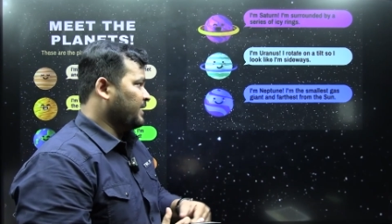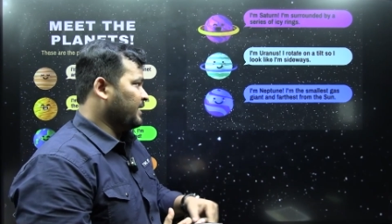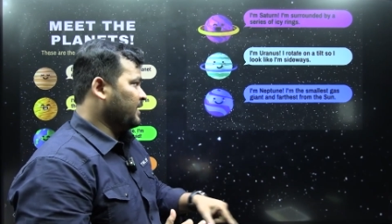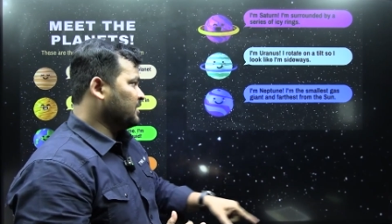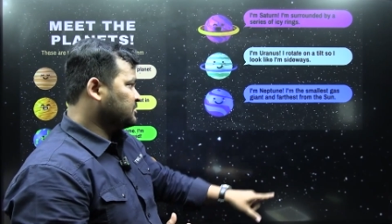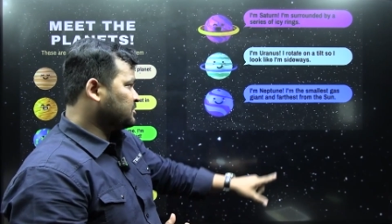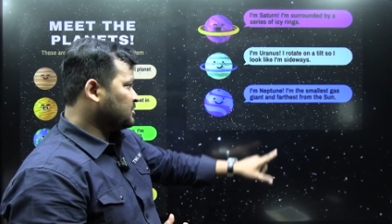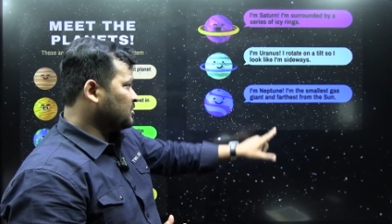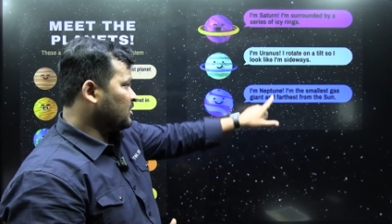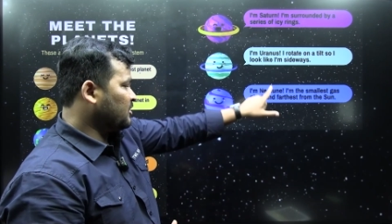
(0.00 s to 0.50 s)

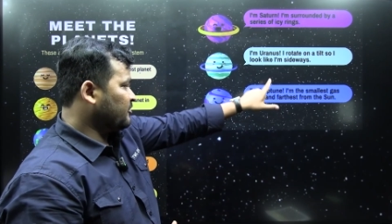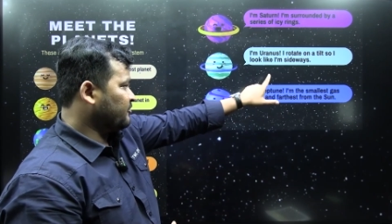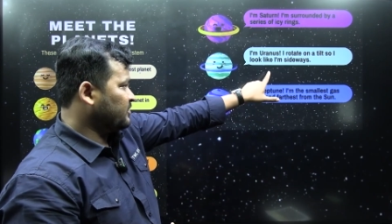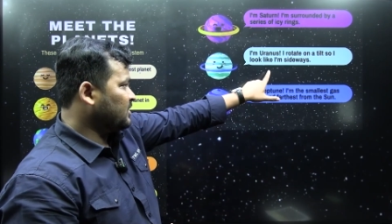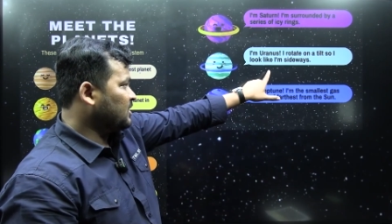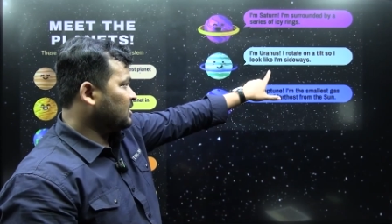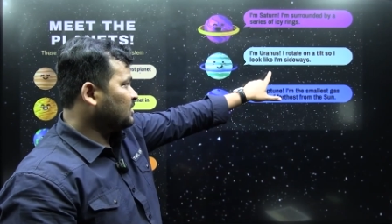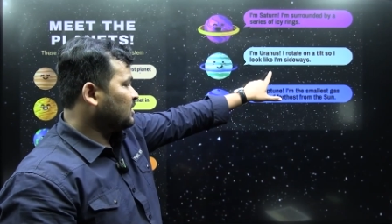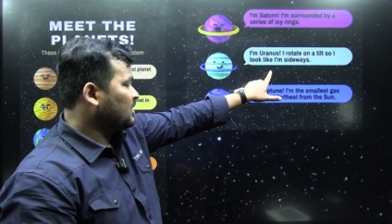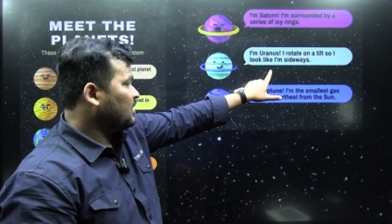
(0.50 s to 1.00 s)
Instead of
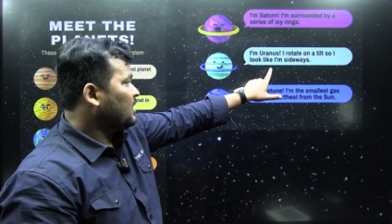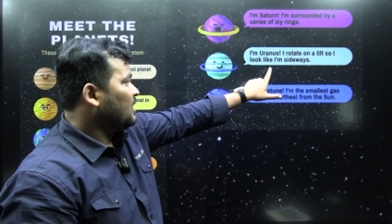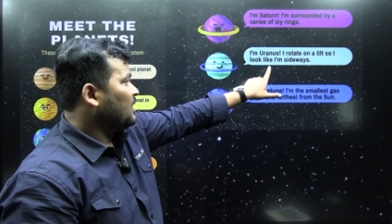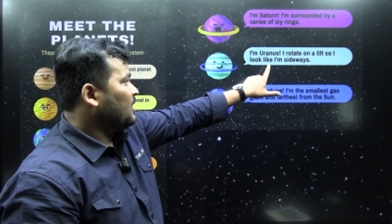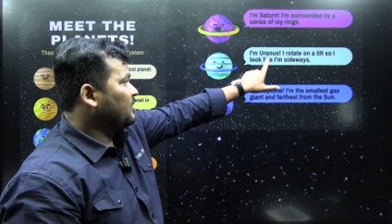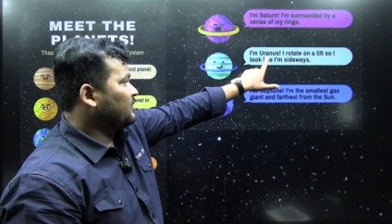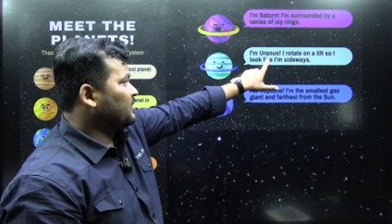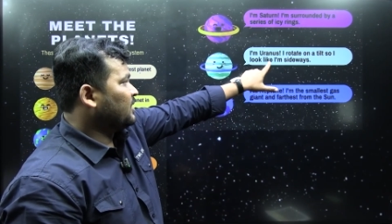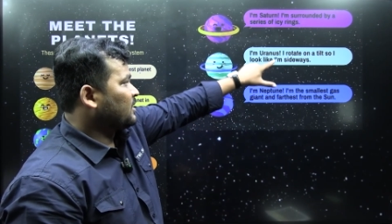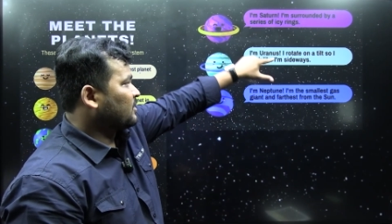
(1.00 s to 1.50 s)
that,
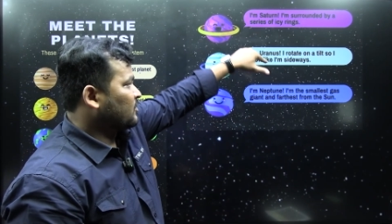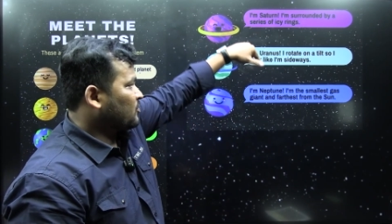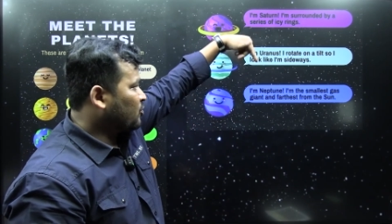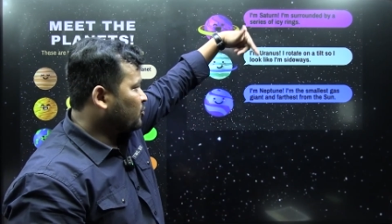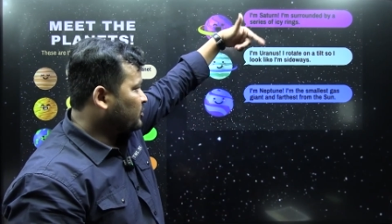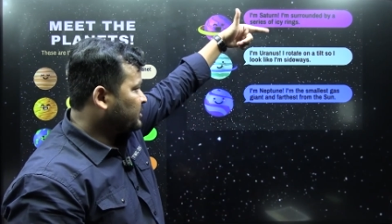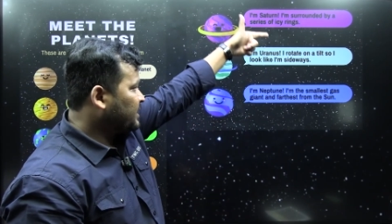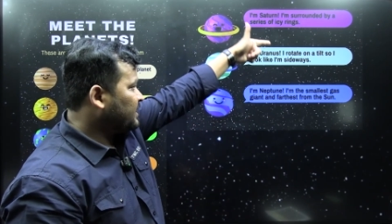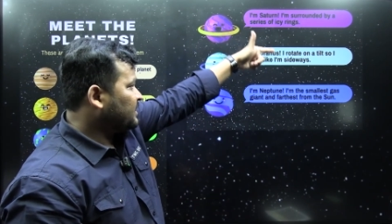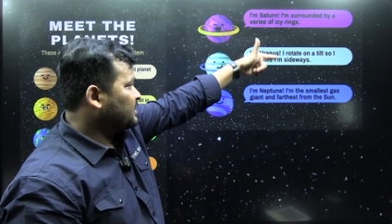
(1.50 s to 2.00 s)
they are
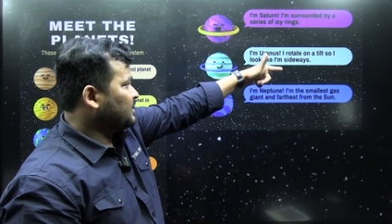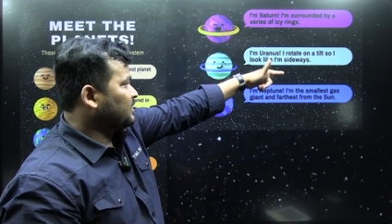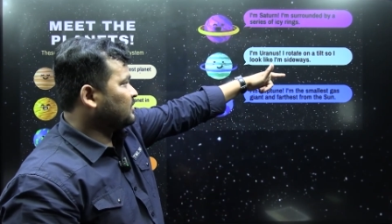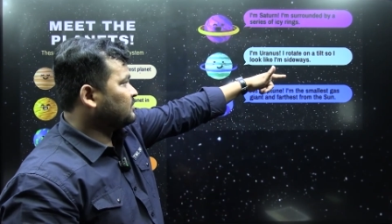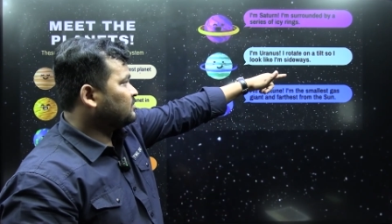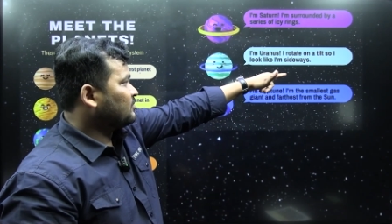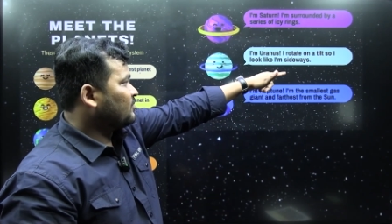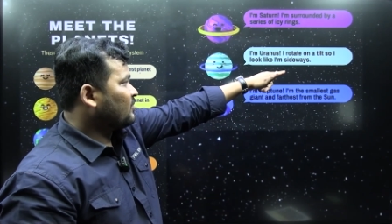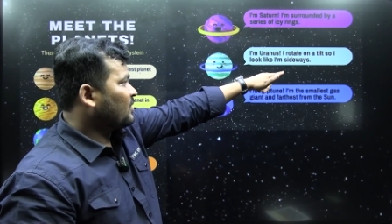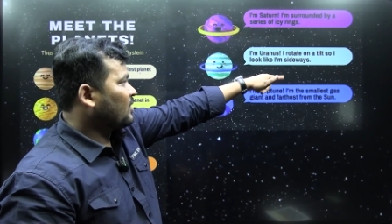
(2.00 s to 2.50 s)

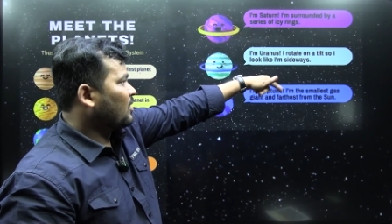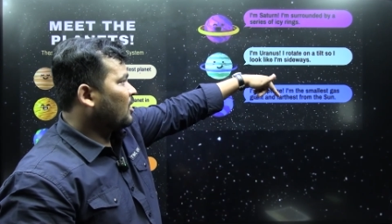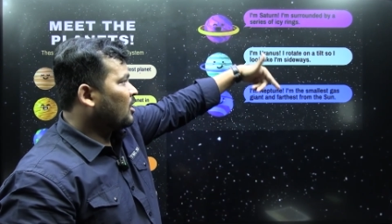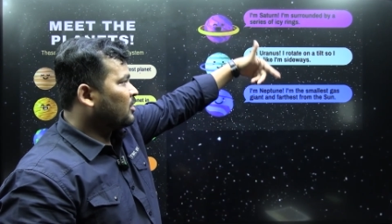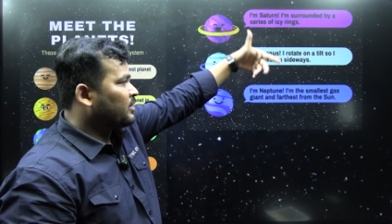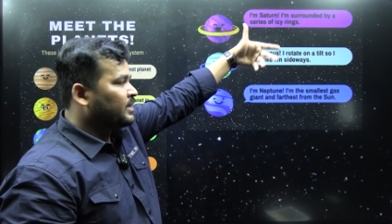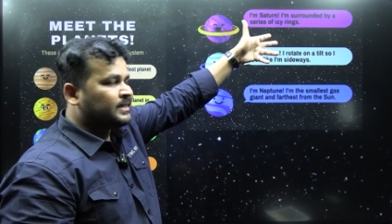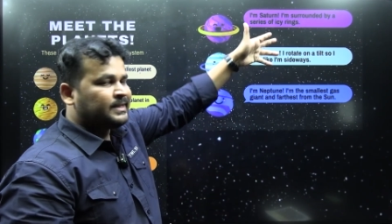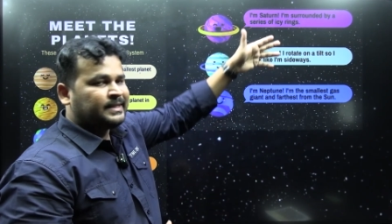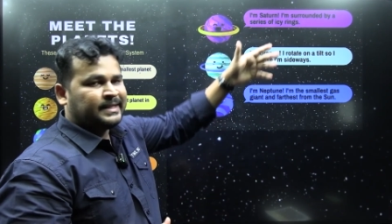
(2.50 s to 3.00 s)
rotating
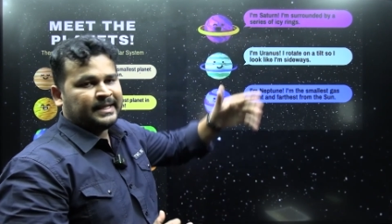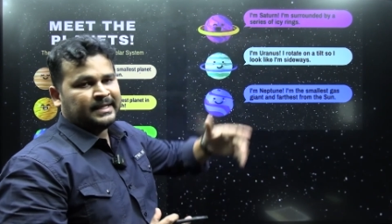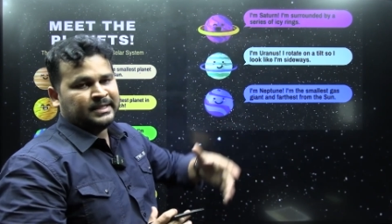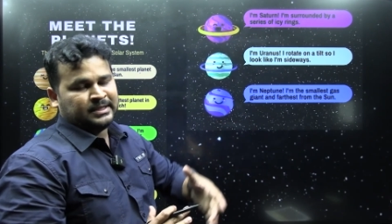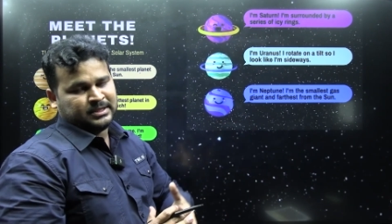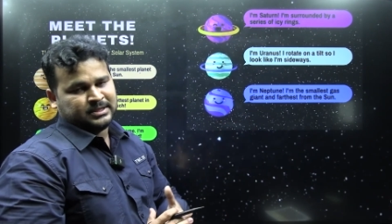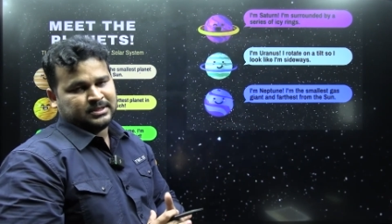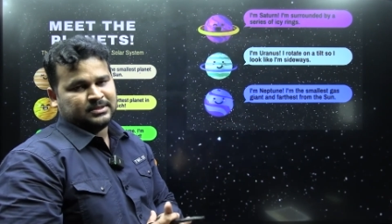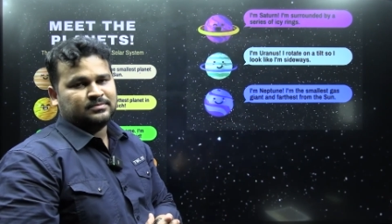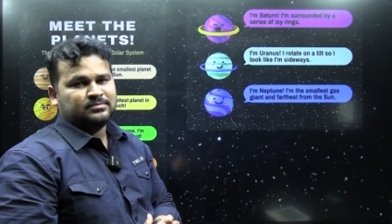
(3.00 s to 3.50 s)
on a
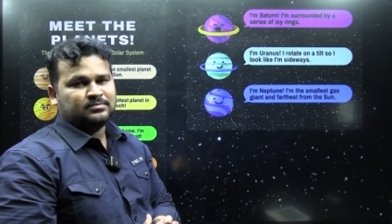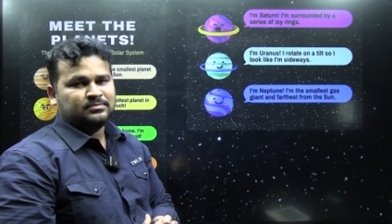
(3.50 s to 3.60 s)
tilt.